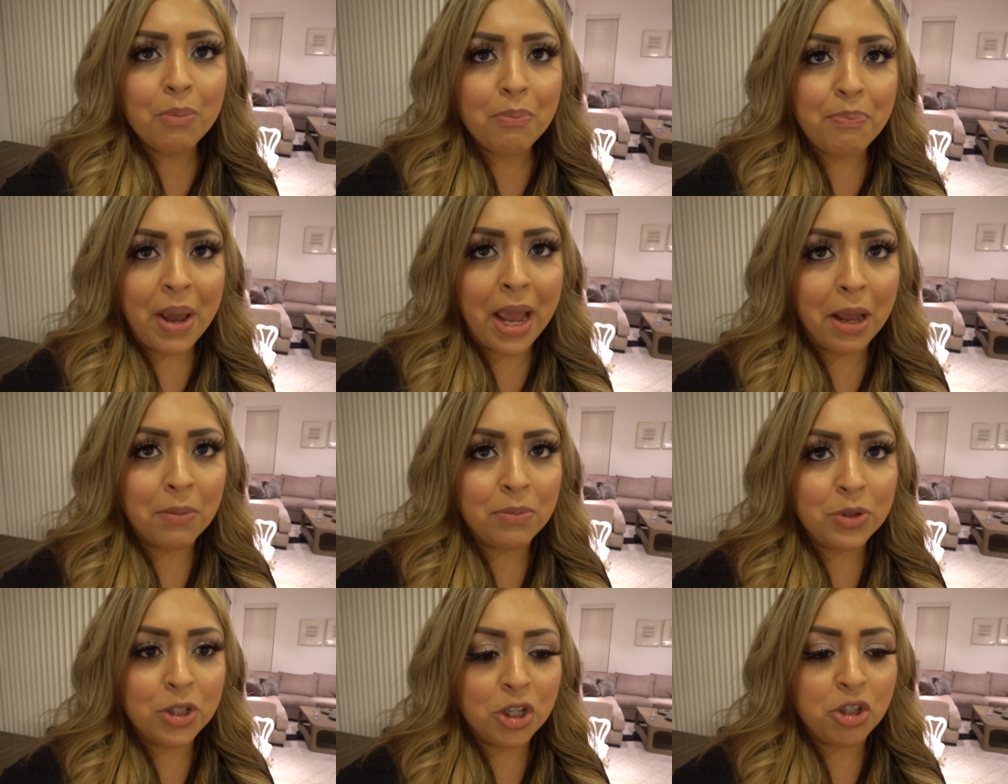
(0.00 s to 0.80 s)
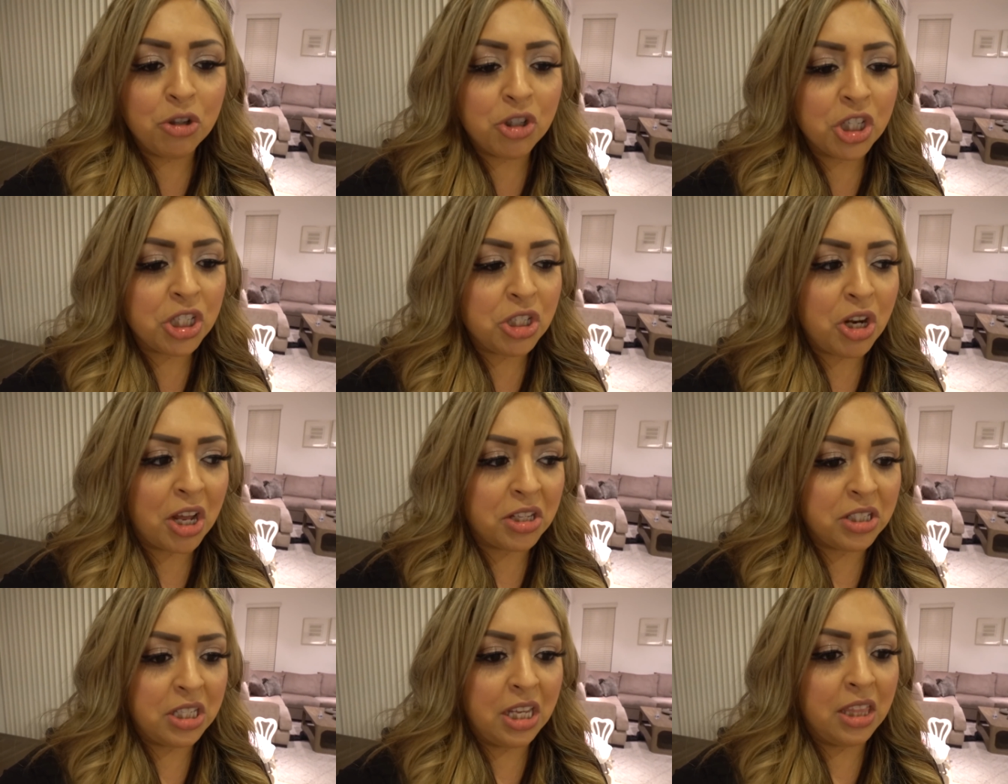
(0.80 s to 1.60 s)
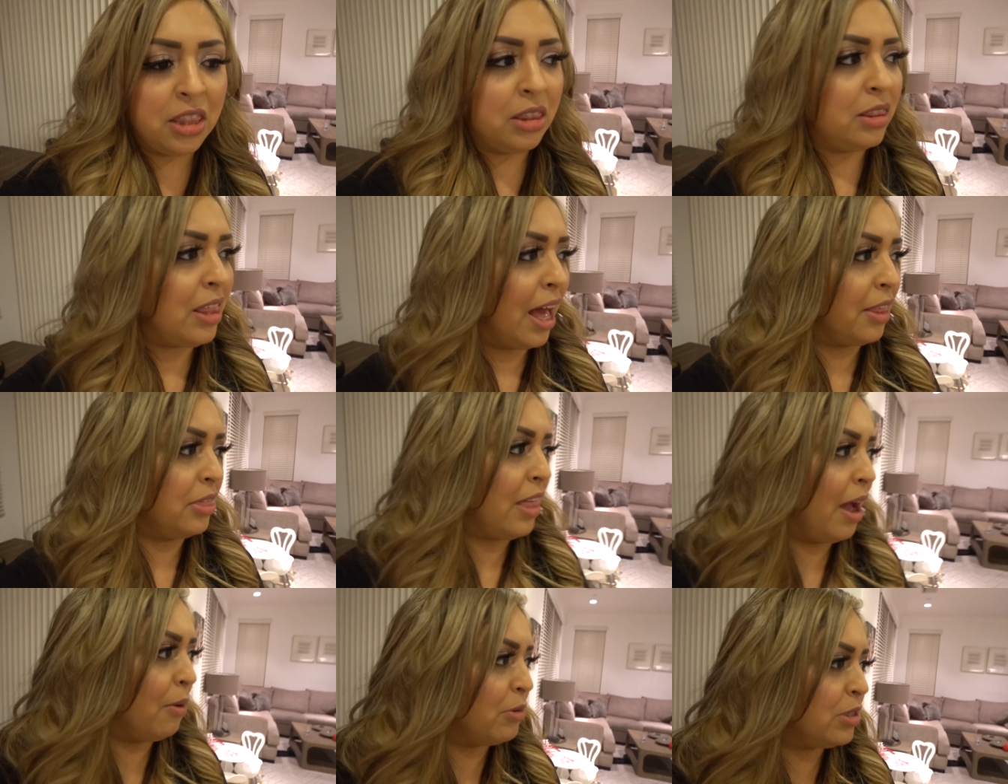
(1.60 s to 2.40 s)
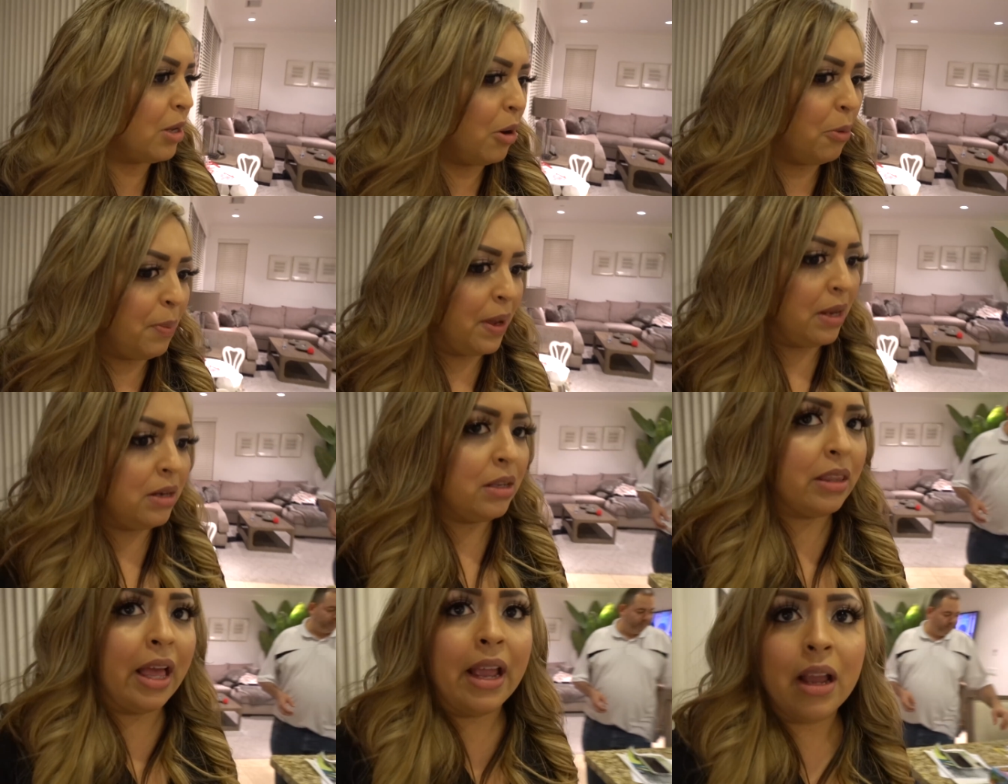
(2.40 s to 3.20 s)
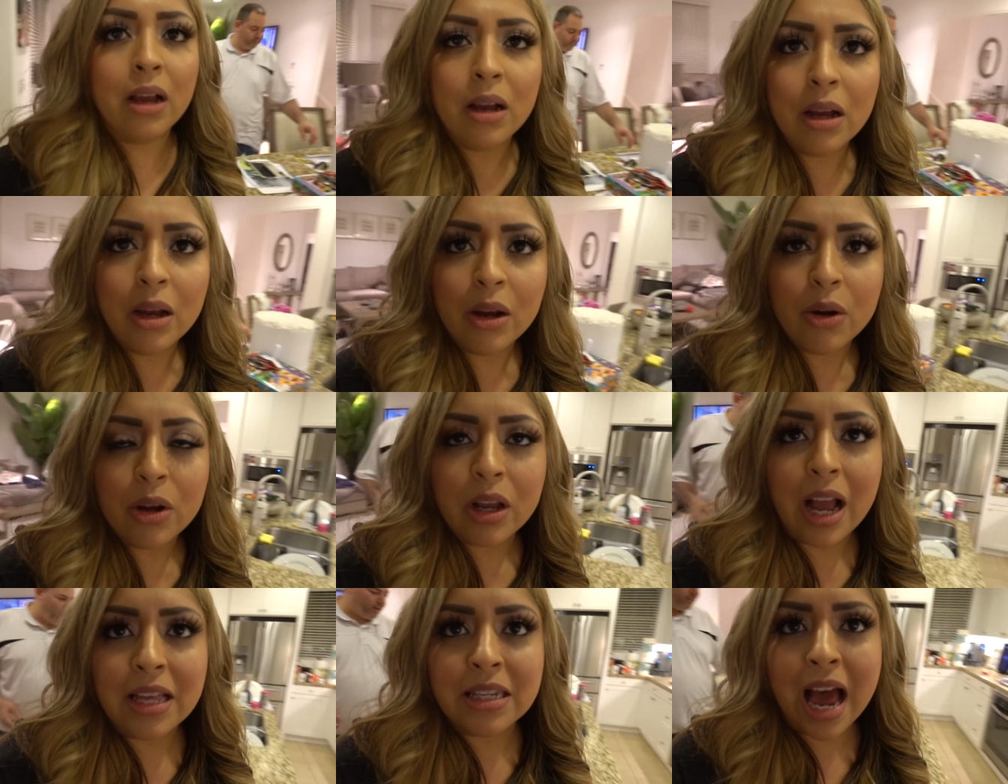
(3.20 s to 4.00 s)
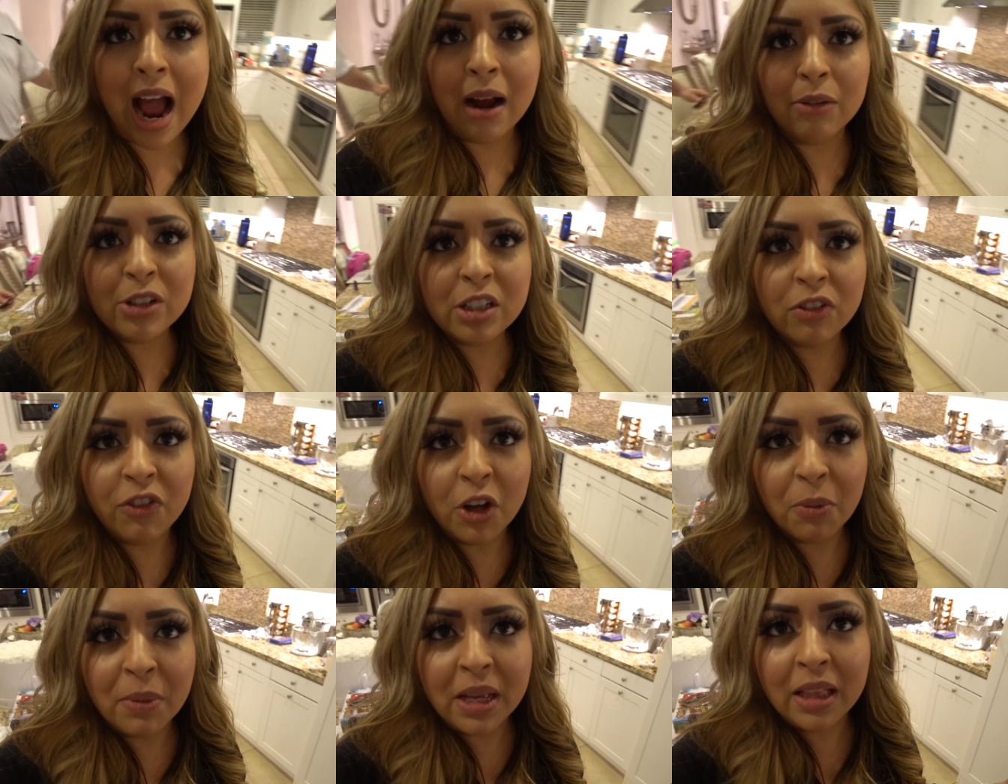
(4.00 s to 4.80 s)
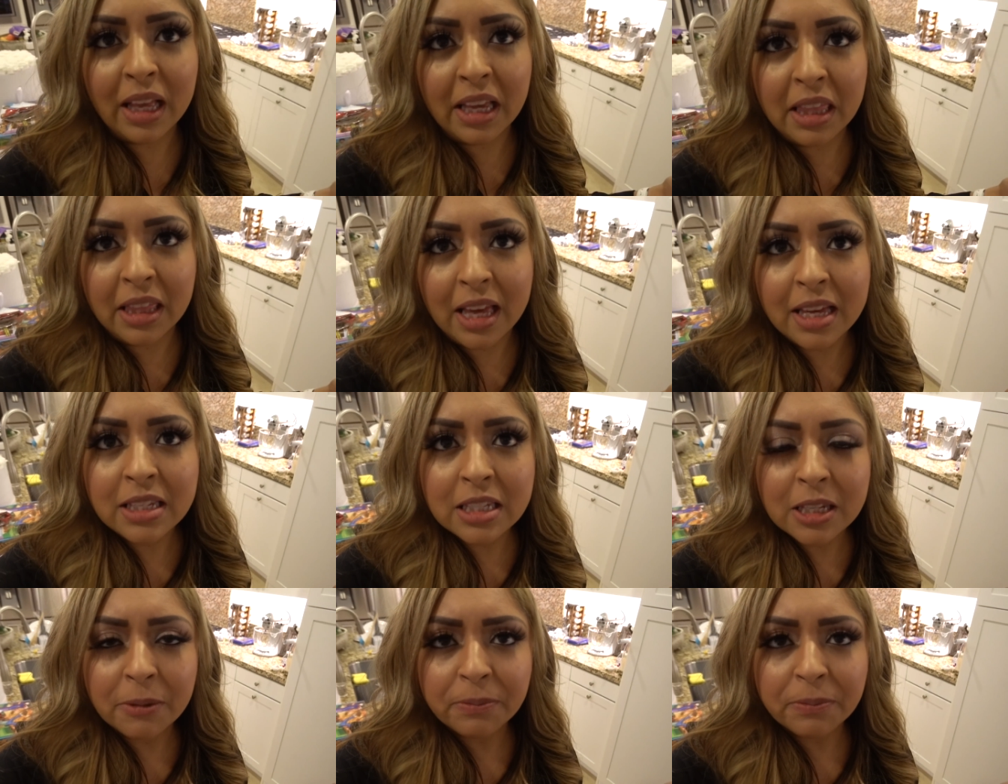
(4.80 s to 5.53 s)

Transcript: babe, did you just not see that that was open? Like, guys, I was filming like I this. I think I